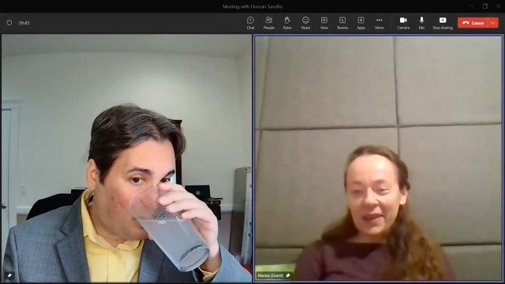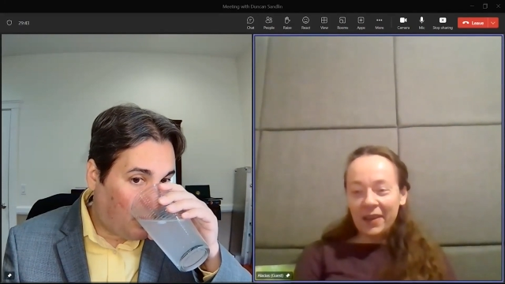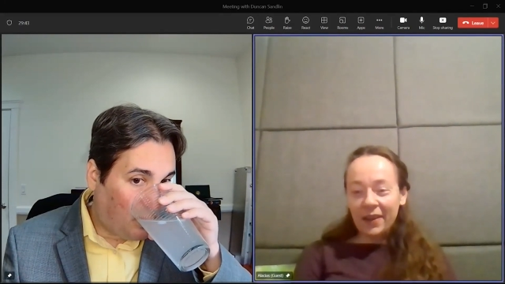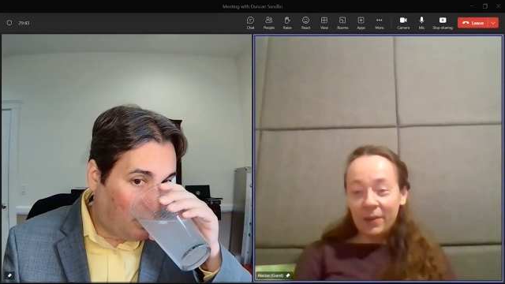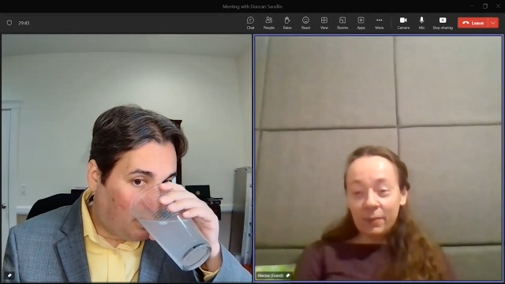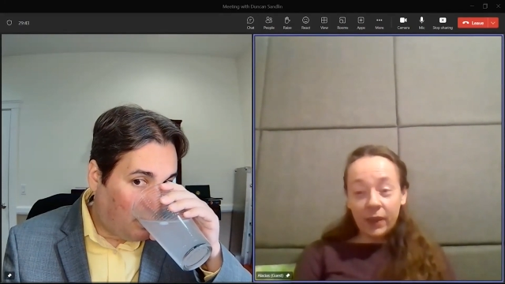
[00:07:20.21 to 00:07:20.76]

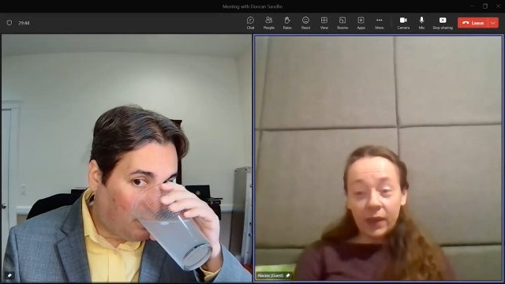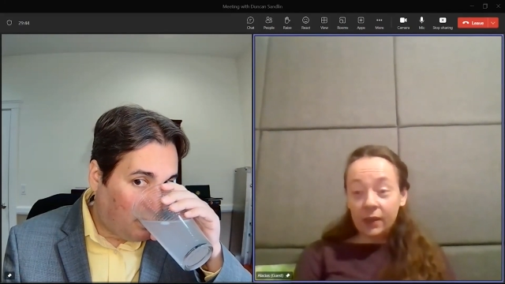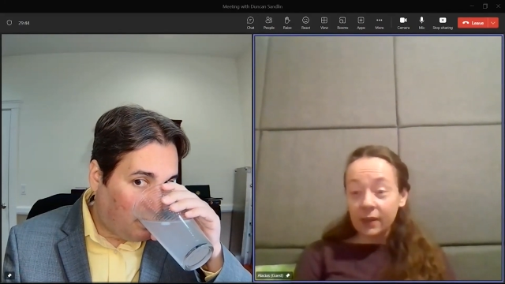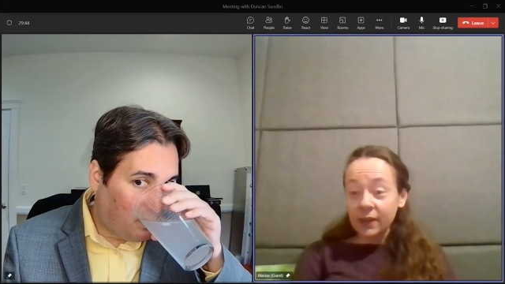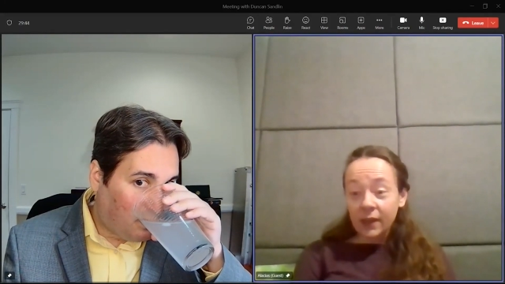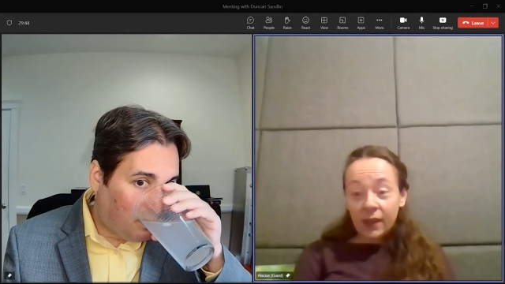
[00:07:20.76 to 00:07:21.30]
Speaker 1: Uh,
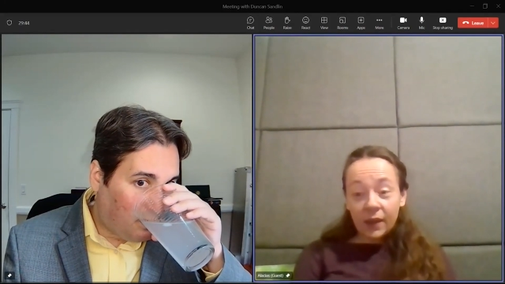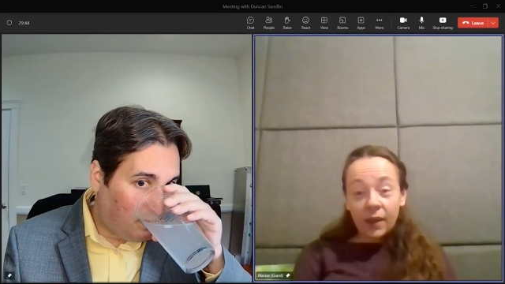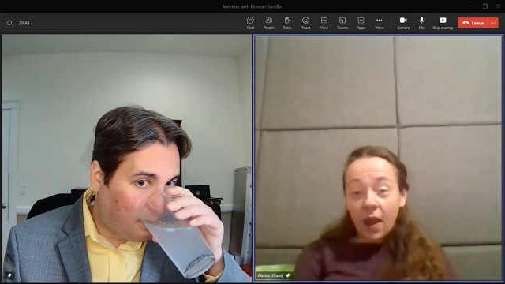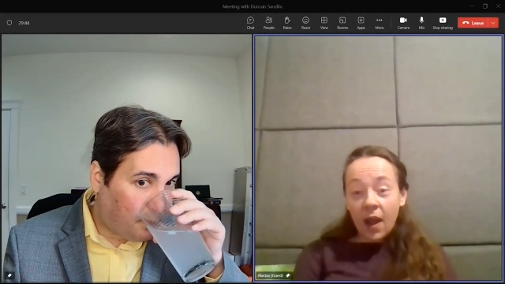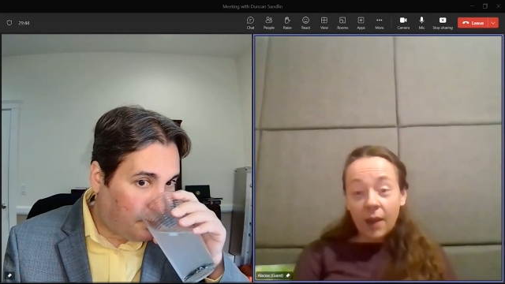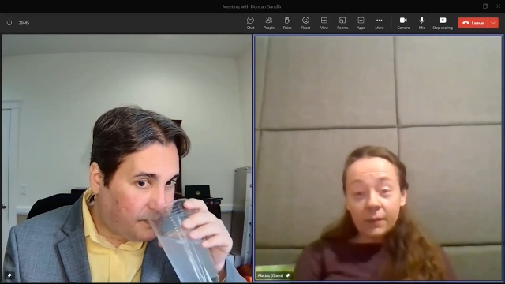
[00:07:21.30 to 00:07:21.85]
because
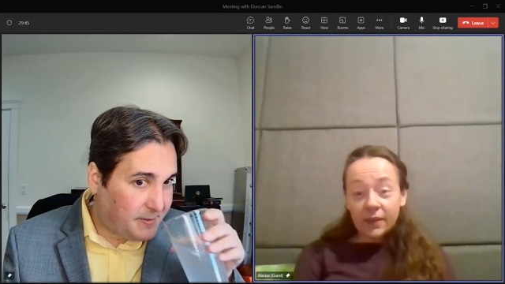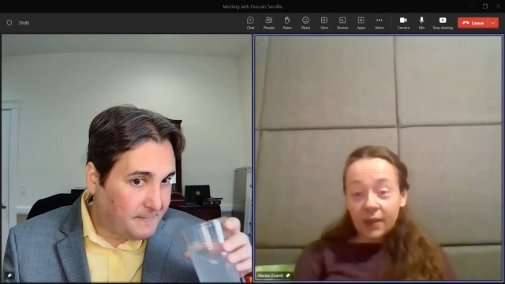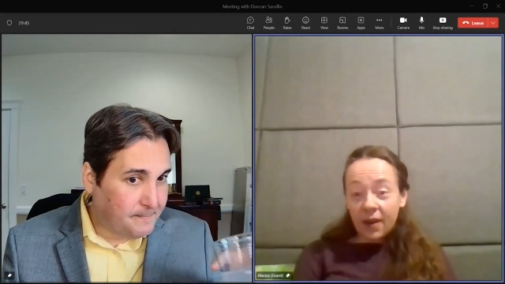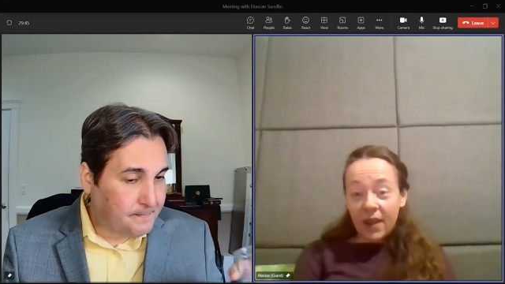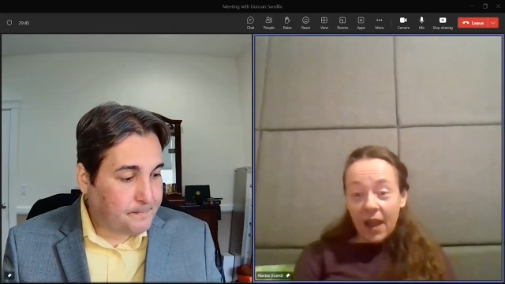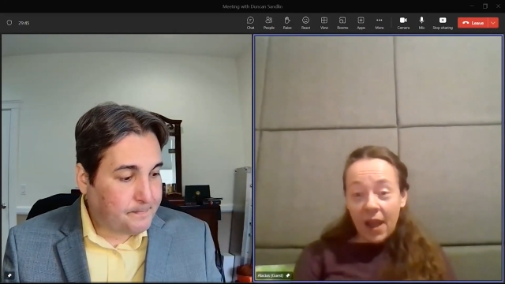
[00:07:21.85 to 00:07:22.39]
I'm
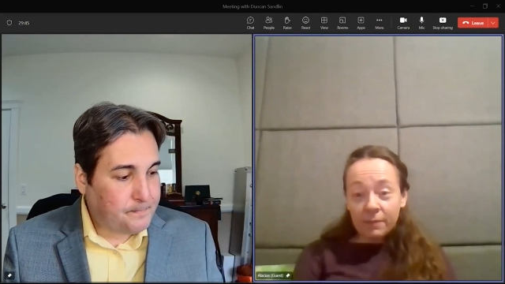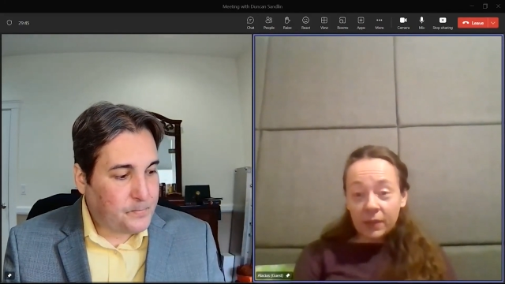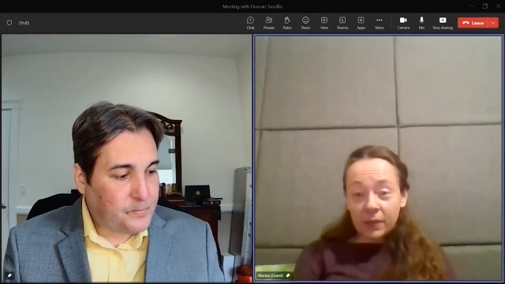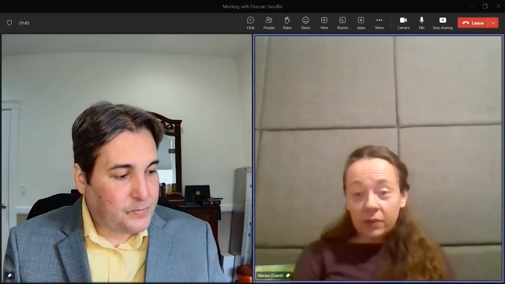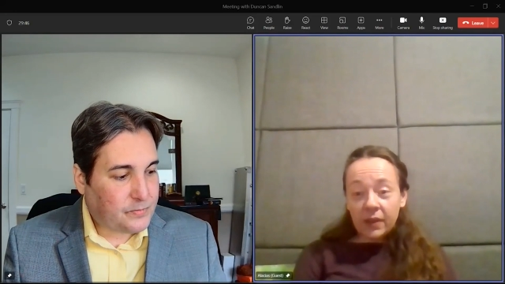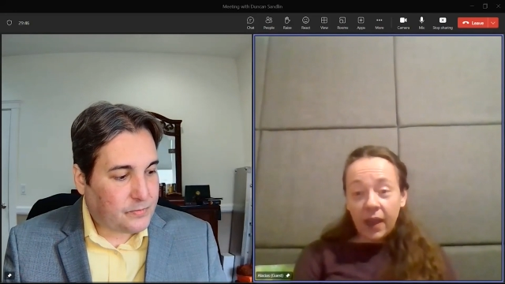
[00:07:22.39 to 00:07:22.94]
sorry,
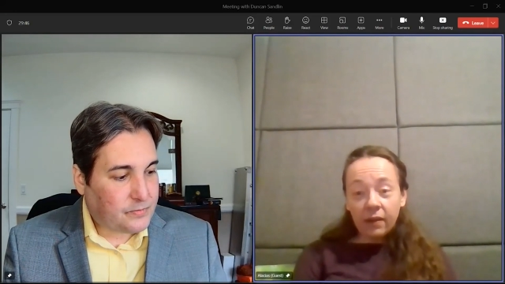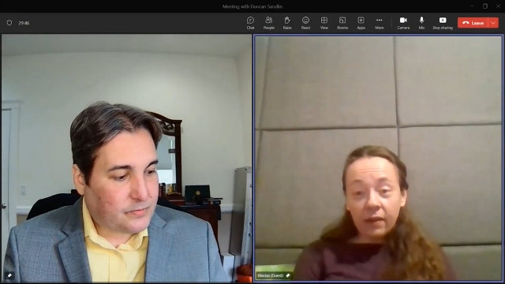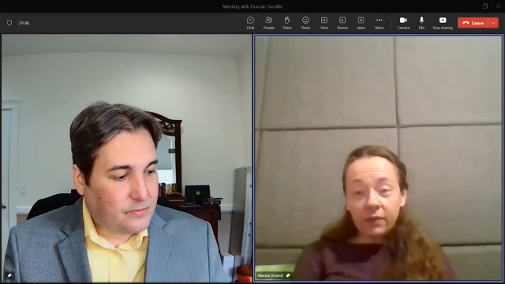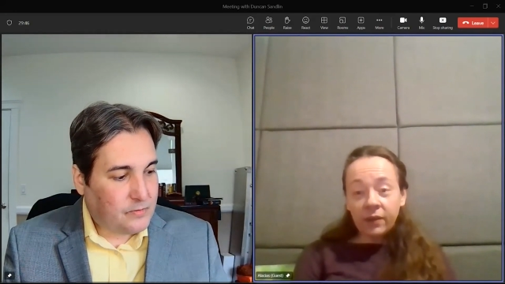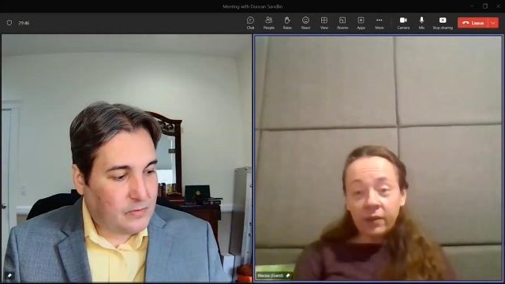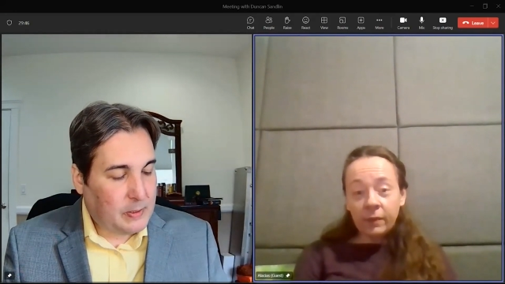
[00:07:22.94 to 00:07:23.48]
I'm so
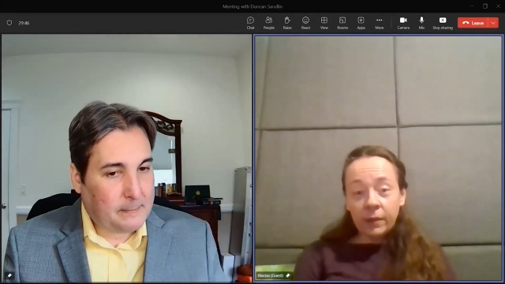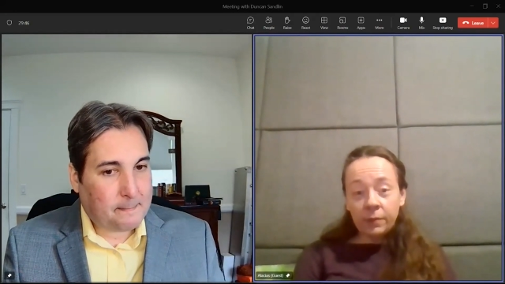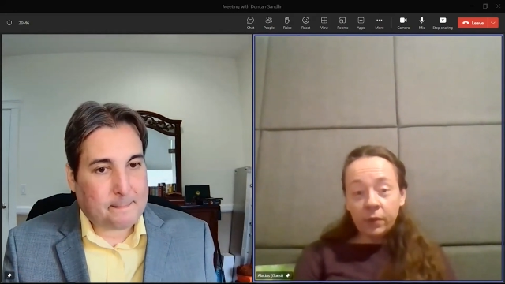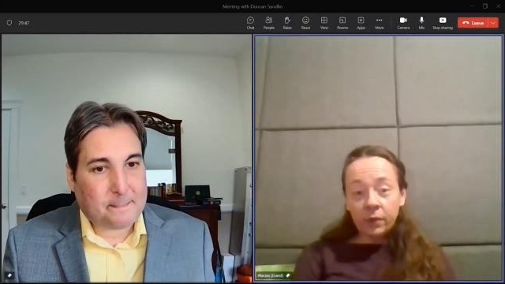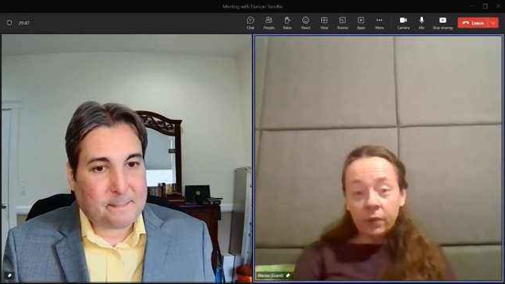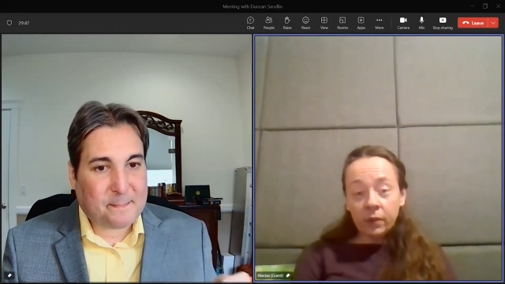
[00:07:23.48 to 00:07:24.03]
tired of hearing
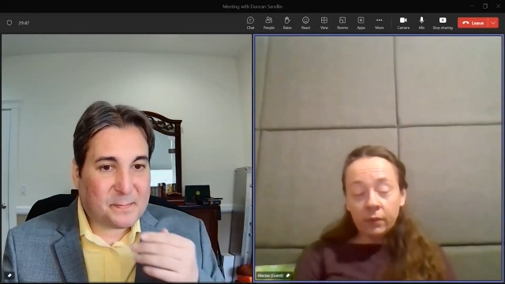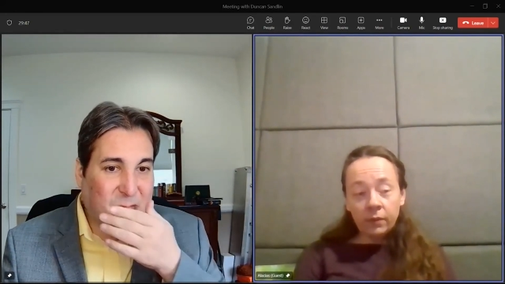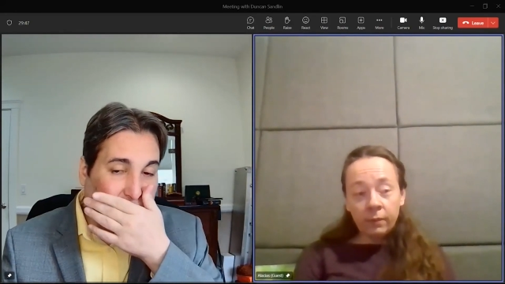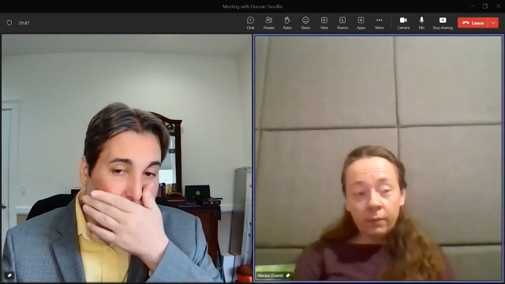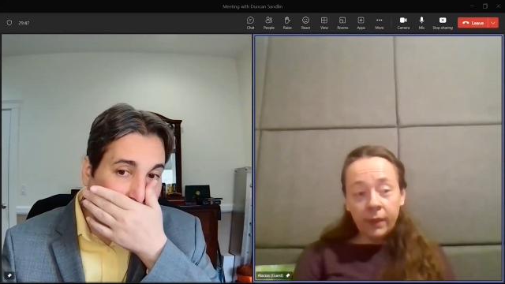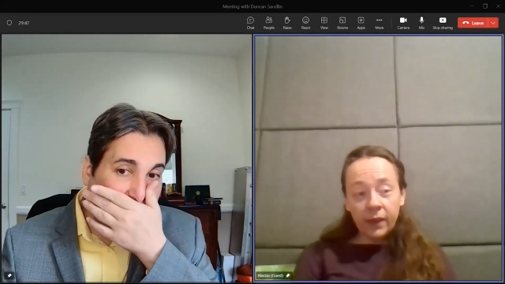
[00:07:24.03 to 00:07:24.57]
people
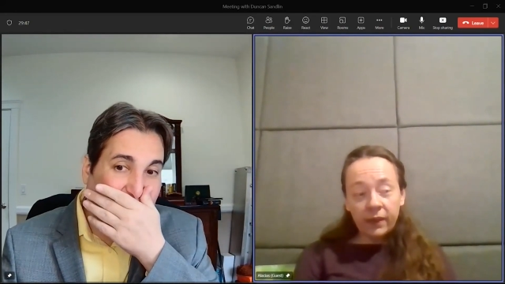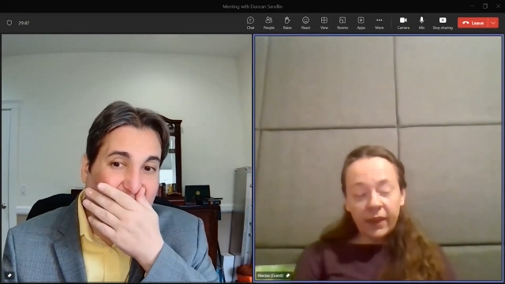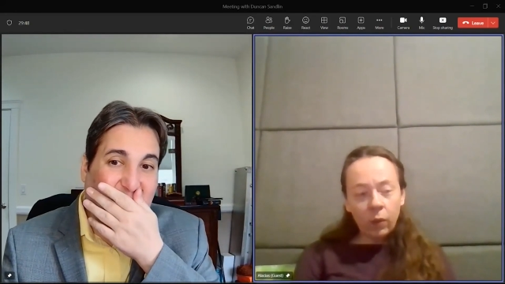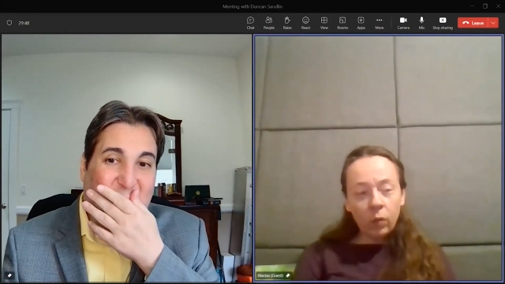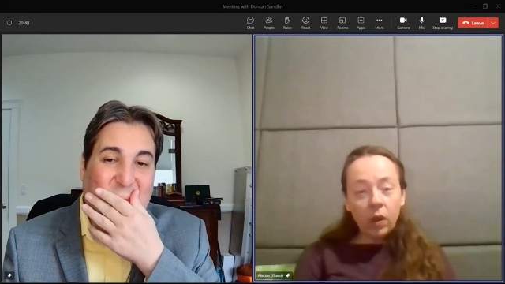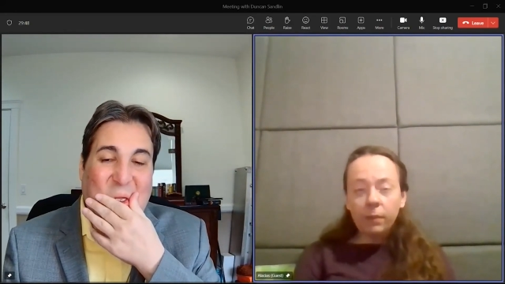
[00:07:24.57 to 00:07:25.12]

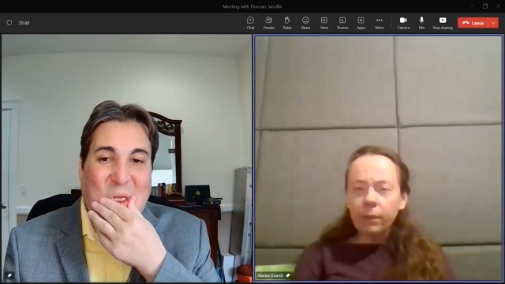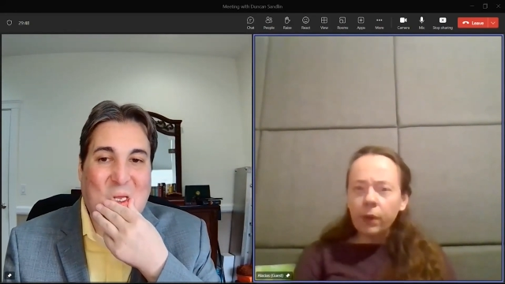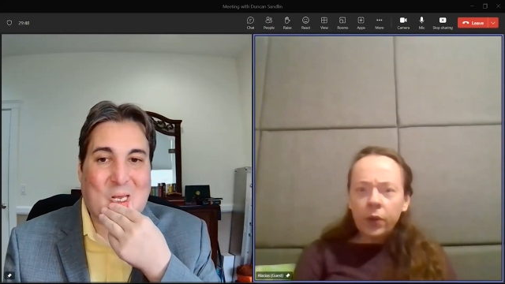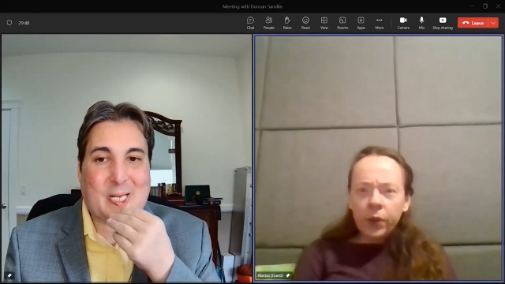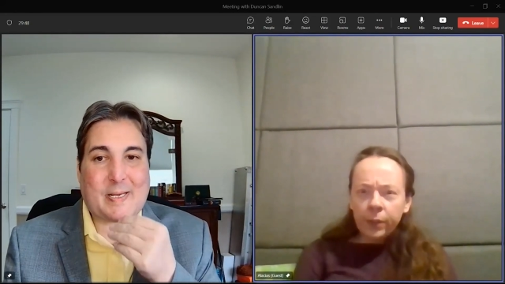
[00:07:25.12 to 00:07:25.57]
being like, well,